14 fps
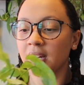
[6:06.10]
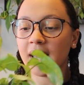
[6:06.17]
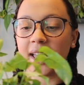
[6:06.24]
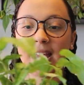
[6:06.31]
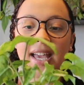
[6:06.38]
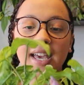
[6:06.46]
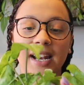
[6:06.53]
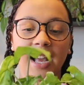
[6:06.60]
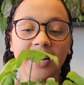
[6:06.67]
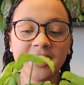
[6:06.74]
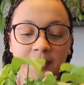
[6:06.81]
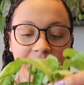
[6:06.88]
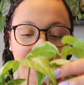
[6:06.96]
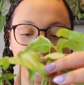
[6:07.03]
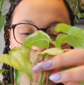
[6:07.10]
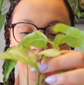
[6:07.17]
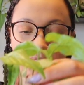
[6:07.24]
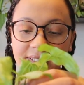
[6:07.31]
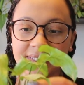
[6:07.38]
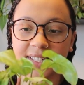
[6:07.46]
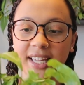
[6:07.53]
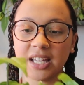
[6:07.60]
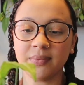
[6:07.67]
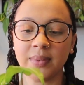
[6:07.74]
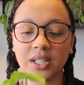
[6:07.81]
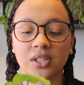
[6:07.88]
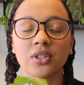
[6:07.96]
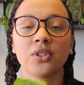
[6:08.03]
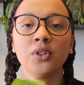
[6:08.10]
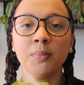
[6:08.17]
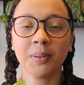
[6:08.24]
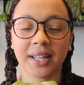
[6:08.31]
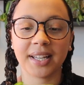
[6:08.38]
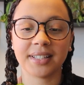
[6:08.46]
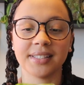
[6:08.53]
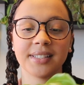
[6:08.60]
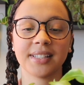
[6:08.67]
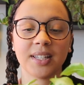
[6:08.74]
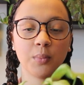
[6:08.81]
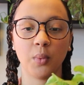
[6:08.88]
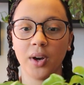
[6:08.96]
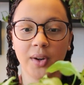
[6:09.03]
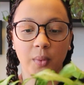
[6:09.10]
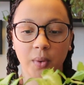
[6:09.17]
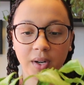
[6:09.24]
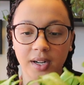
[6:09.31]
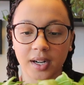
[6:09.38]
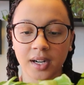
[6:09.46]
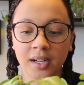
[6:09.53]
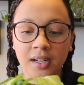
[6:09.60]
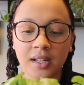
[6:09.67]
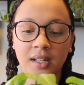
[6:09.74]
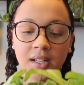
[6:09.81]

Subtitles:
And actually when I ordered this, they gave me 2 plants in one order.